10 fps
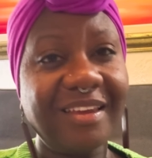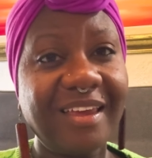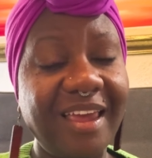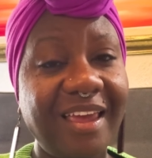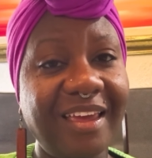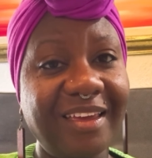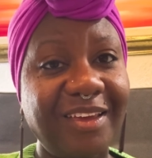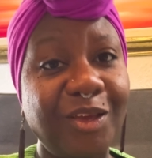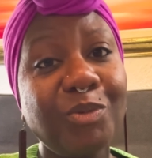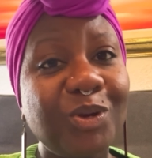a
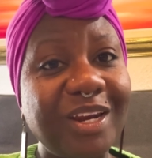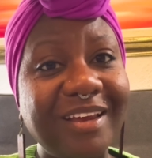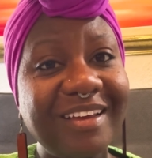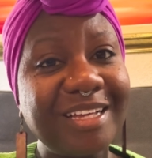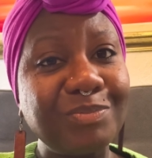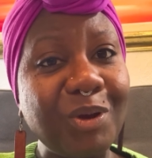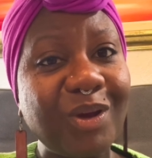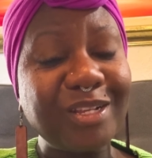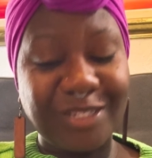community experience.